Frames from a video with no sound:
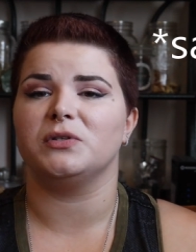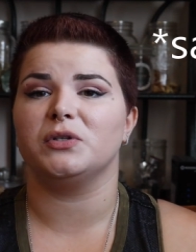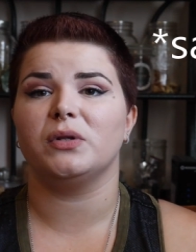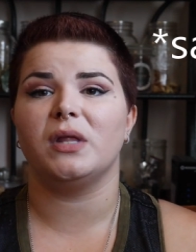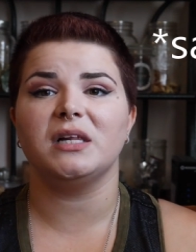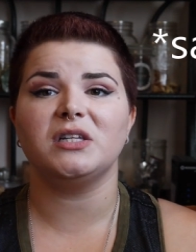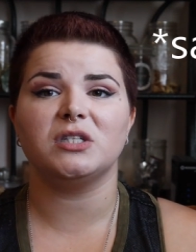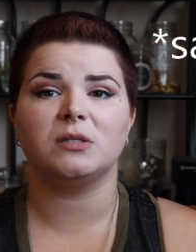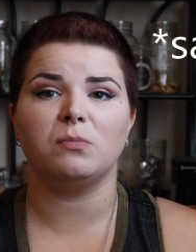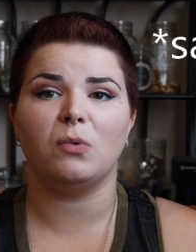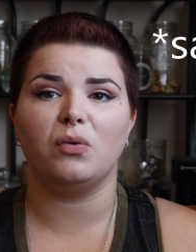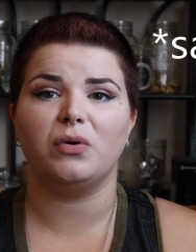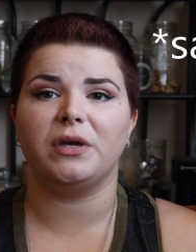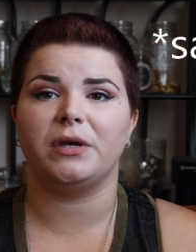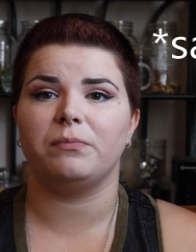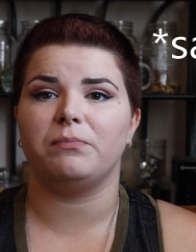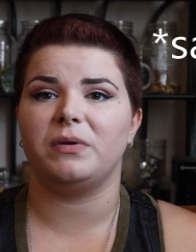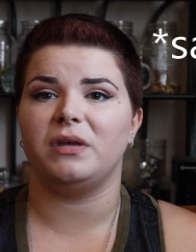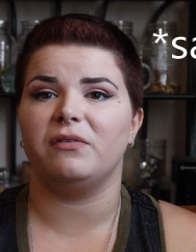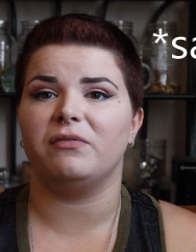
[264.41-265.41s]
So that smoke
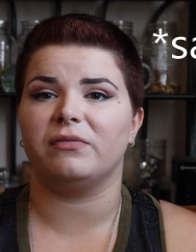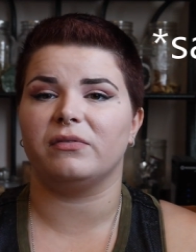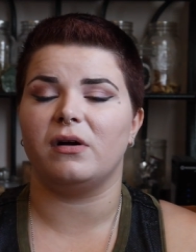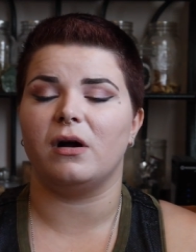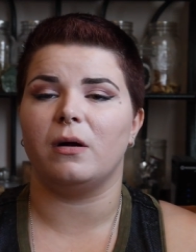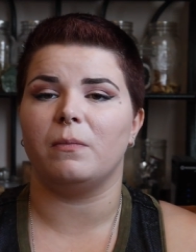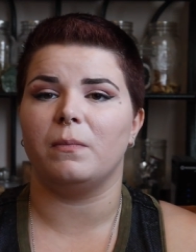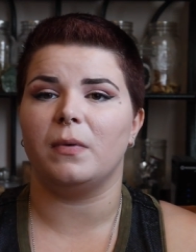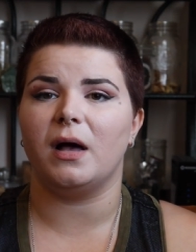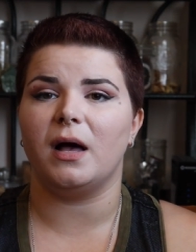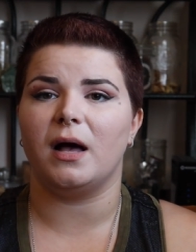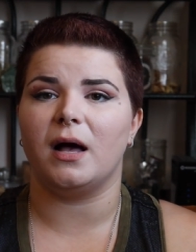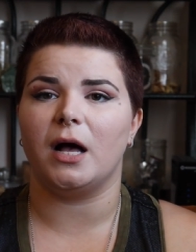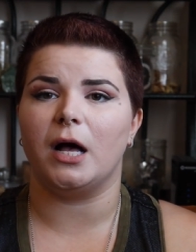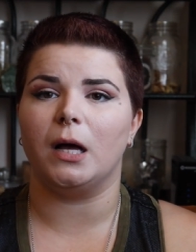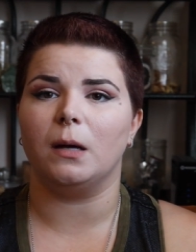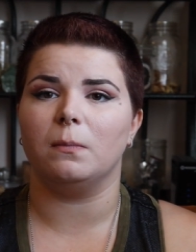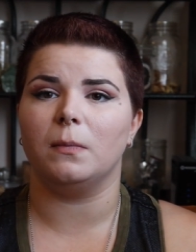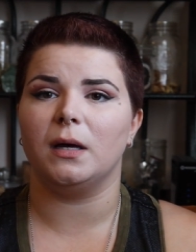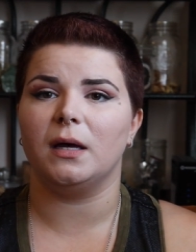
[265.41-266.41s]
can be from
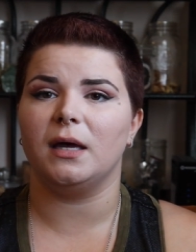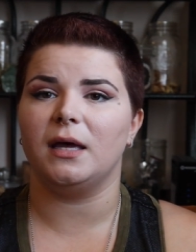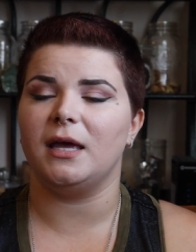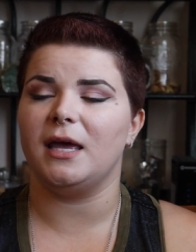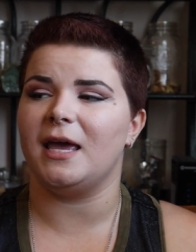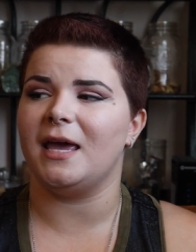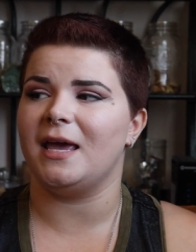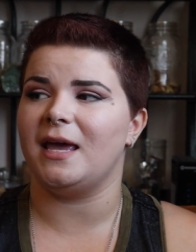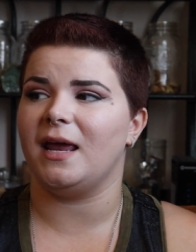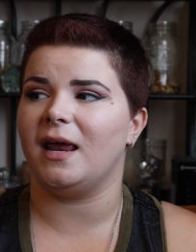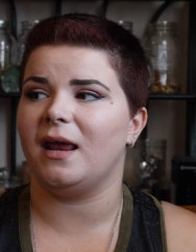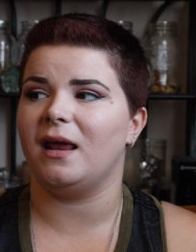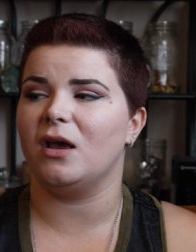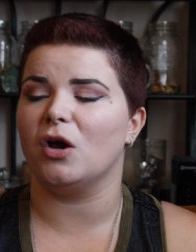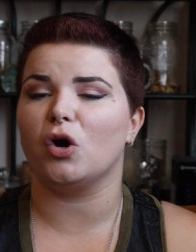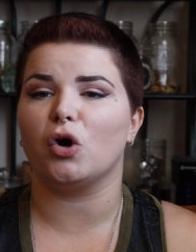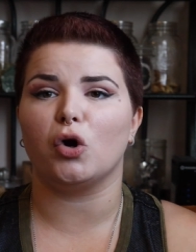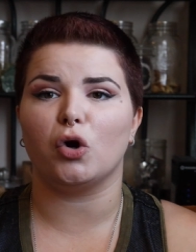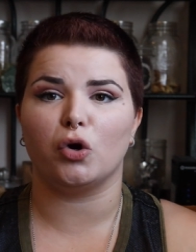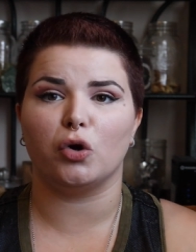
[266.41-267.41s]
um, a
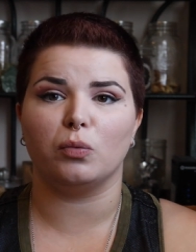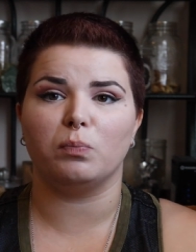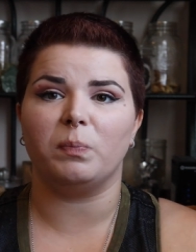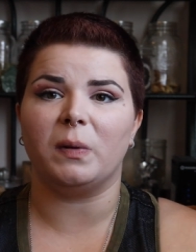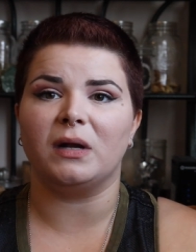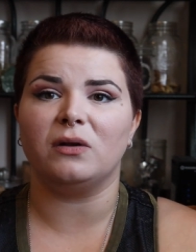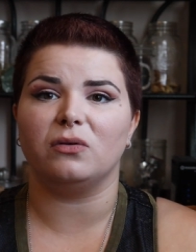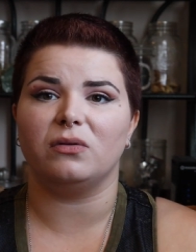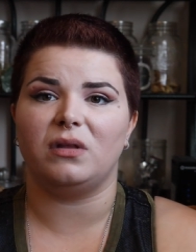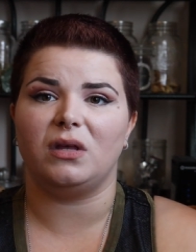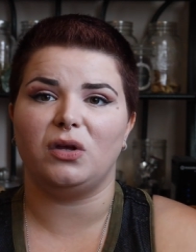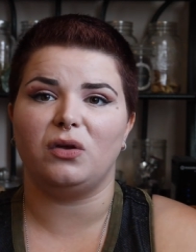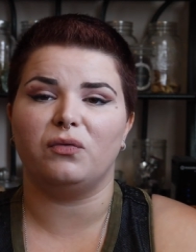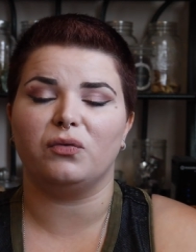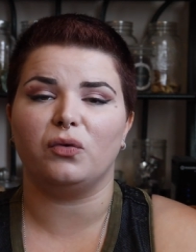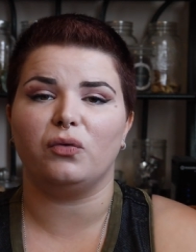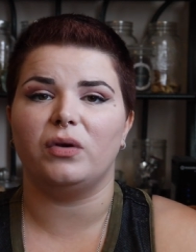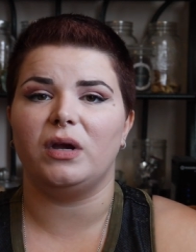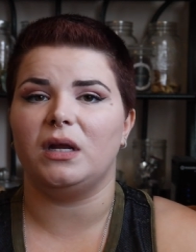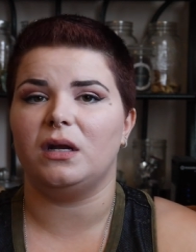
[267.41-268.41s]
herb bundle that
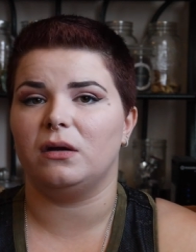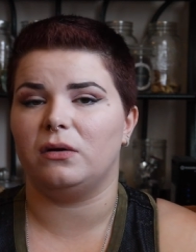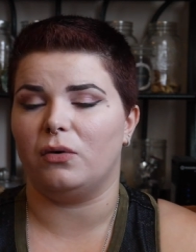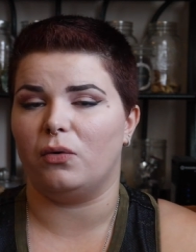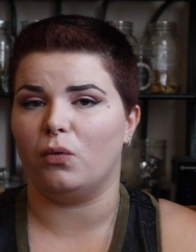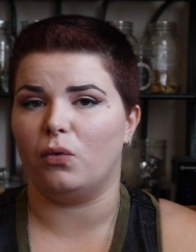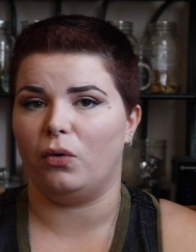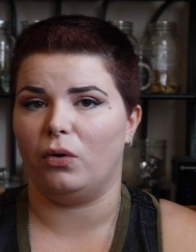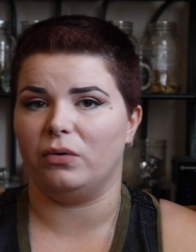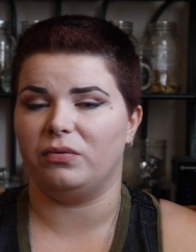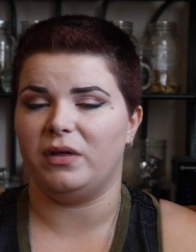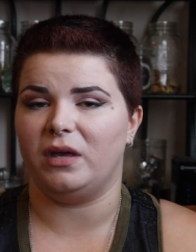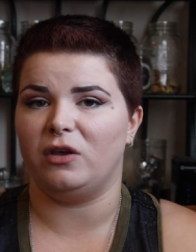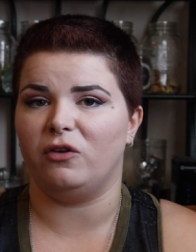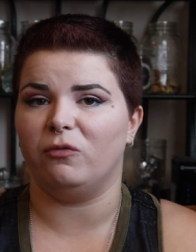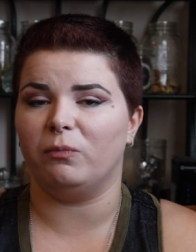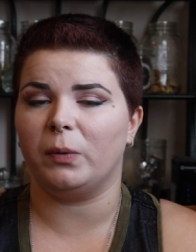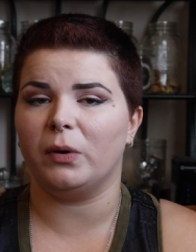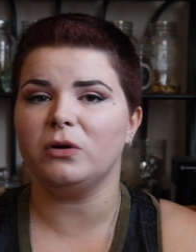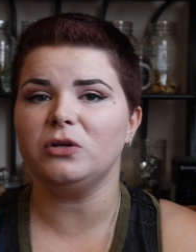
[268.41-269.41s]
you've created or that
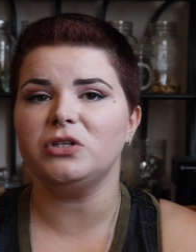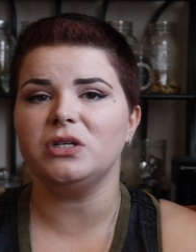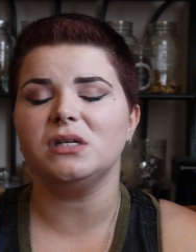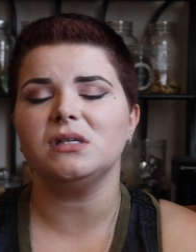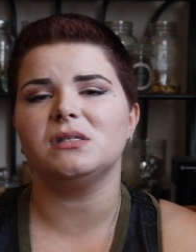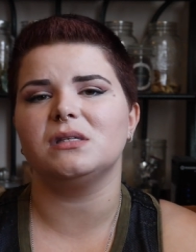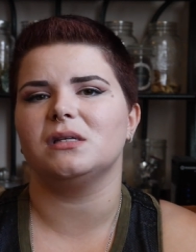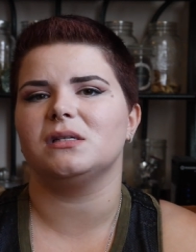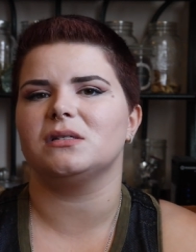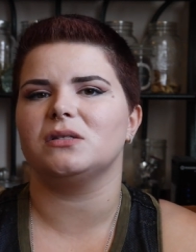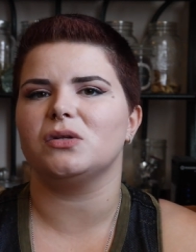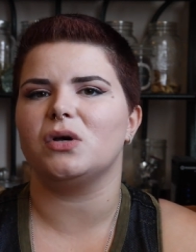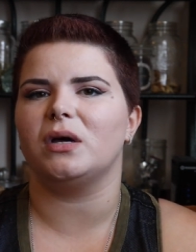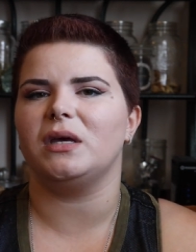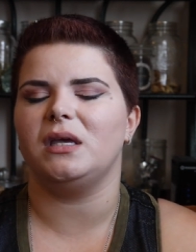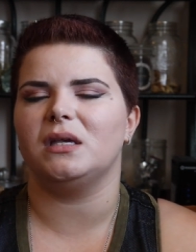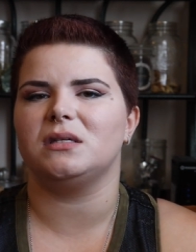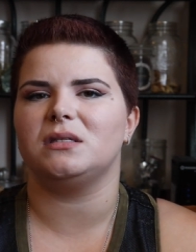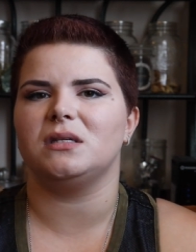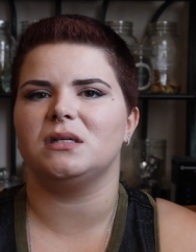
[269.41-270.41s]
you've purchased as
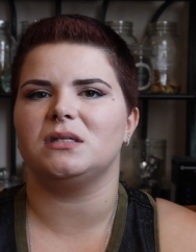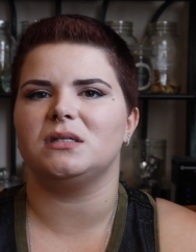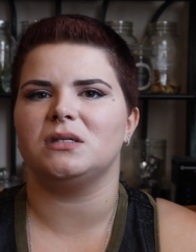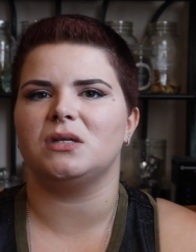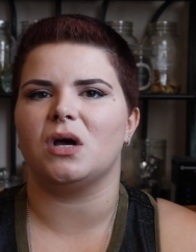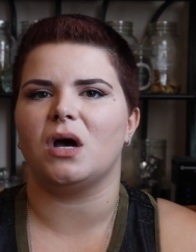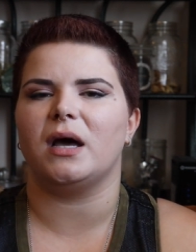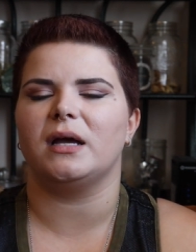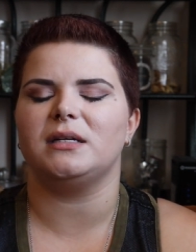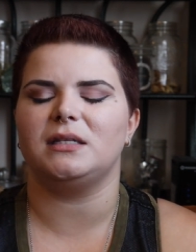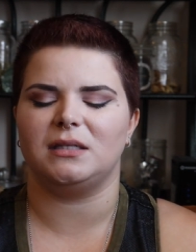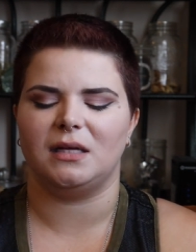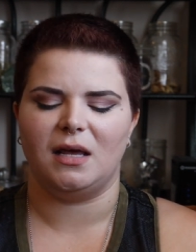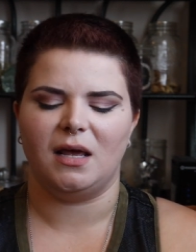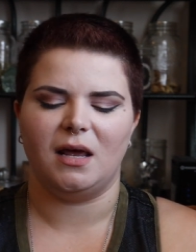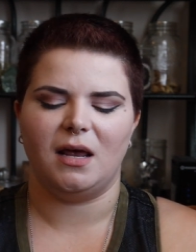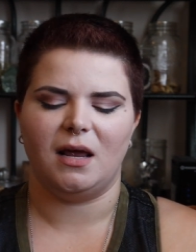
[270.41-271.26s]
long as it's not